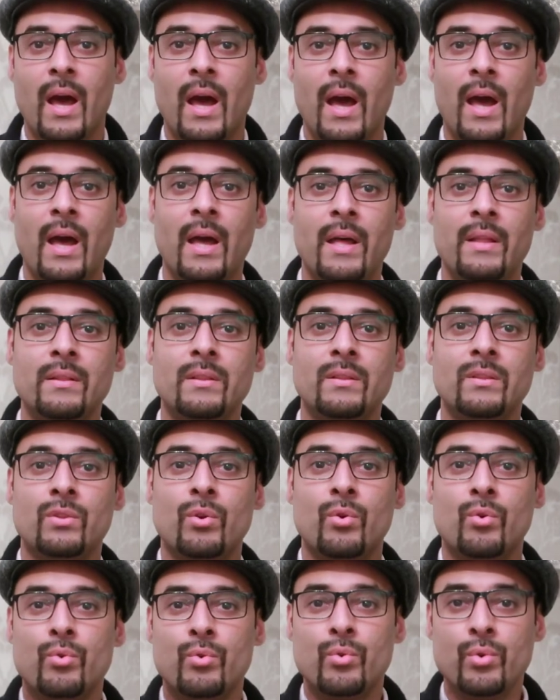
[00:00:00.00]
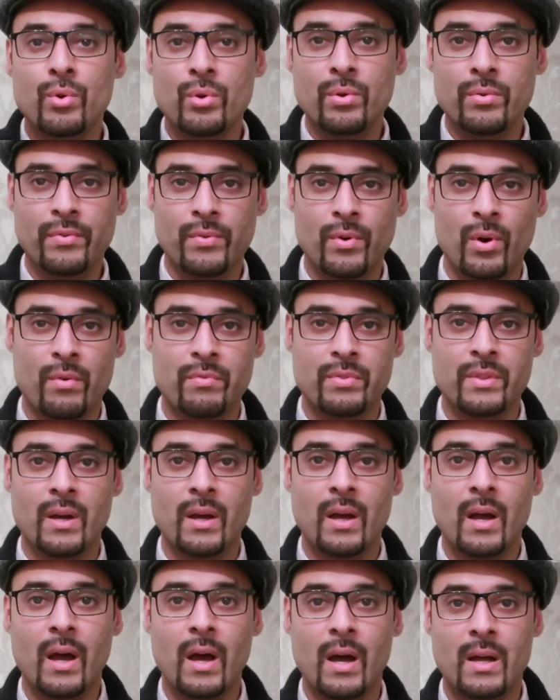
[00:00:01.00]
and the roof of the
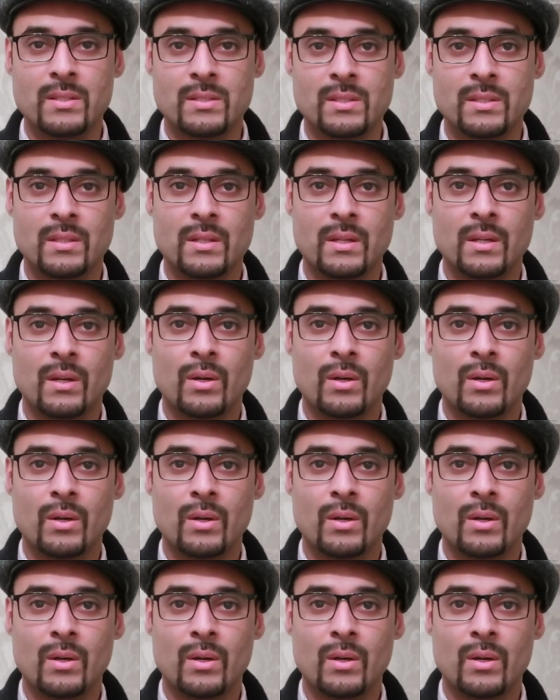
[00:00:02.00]
hut